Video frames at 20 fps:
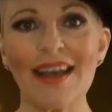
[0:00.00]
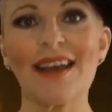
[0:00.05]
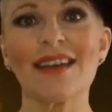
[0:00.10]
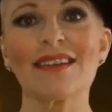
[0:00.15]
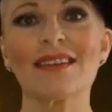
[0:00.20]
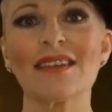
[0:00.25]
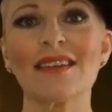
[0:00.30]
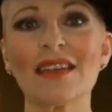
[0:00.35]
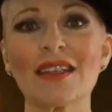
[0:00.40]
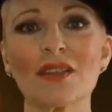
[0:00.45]

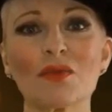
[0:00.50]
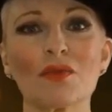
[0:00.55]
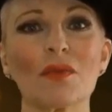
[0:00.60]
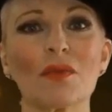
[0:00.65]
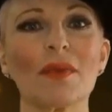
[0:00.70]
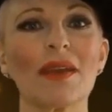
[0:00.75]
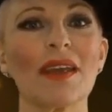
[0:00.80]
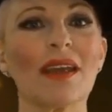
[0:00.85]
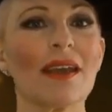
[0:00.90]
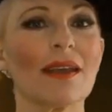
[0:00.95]
as this will
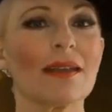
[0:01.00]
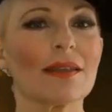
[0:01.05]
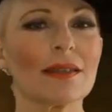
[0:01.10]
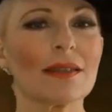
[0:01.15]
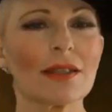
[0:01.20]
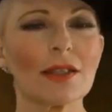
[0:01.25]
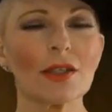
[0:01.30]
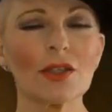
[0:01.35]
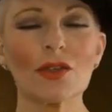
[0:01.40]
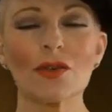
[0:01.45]
be a
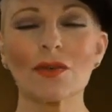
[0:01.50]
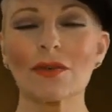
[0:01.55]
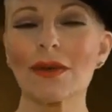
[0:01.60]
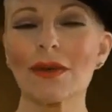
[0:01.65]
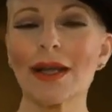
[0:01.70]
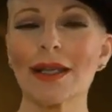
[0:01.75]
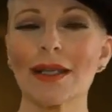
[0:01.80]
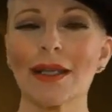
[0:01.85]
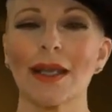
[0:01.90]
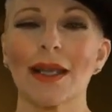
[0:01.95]

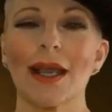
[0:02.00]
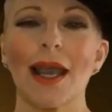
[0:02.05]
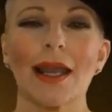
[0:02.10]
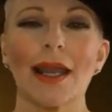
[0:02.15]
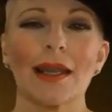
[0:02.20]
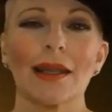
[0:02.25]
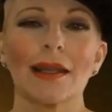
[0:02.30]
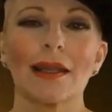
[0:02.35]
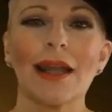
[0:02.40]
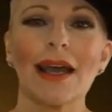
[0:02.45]
striking
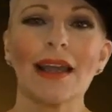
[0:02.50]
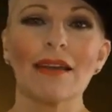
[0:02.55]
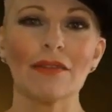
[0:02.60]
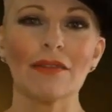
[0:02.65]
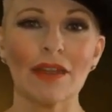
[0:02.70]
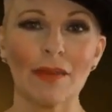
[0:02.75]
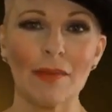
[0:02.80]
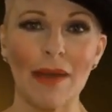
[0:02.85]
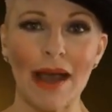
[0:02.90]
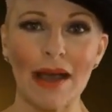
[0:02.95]
and
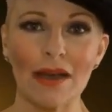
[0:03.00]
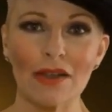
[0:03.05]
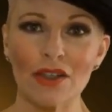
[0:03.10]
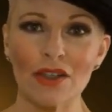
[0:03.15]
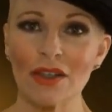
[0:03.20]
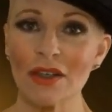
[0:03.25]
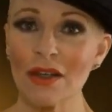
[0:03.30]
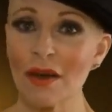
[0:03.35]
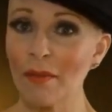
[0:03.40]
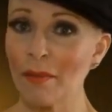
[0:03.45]
lively match.